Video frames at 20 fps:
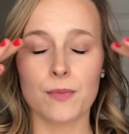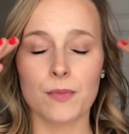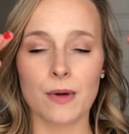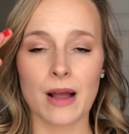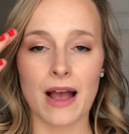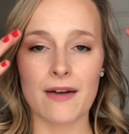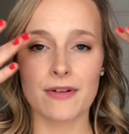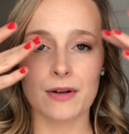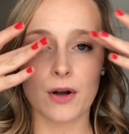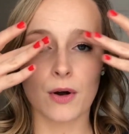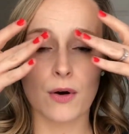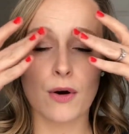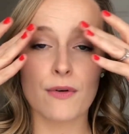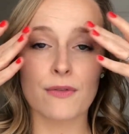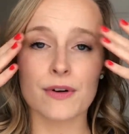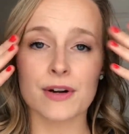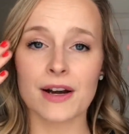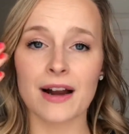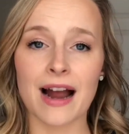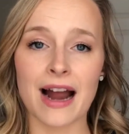have it go
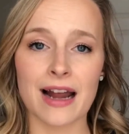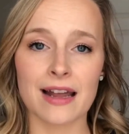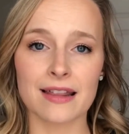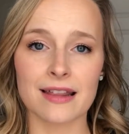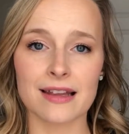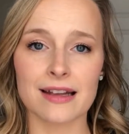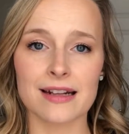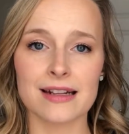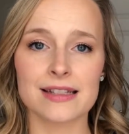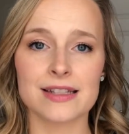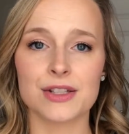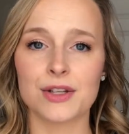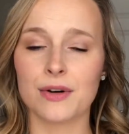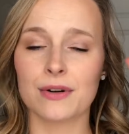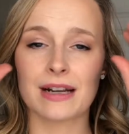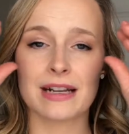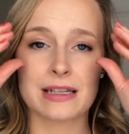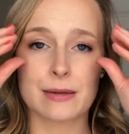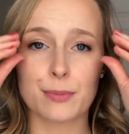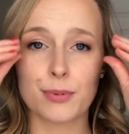over your eyelids. You
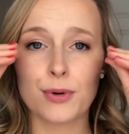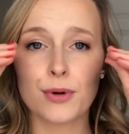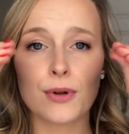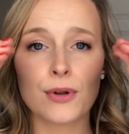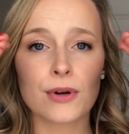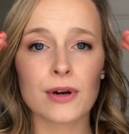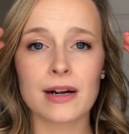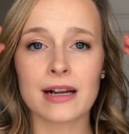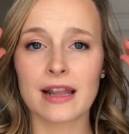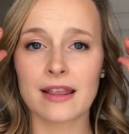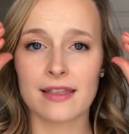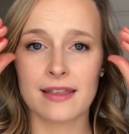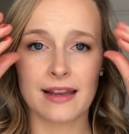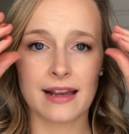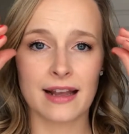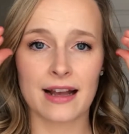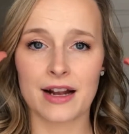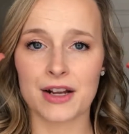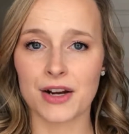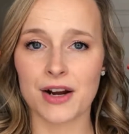don't need to pull or
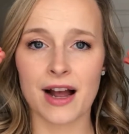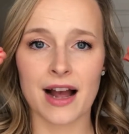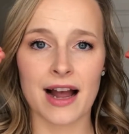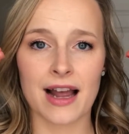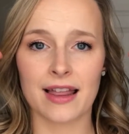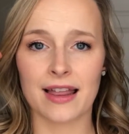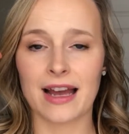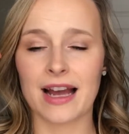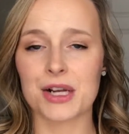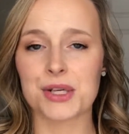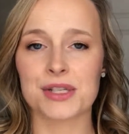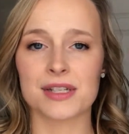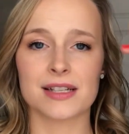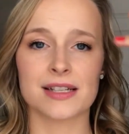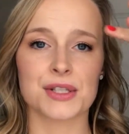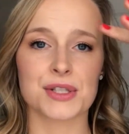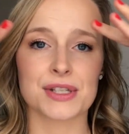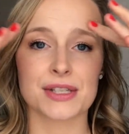anything on your eyelashes,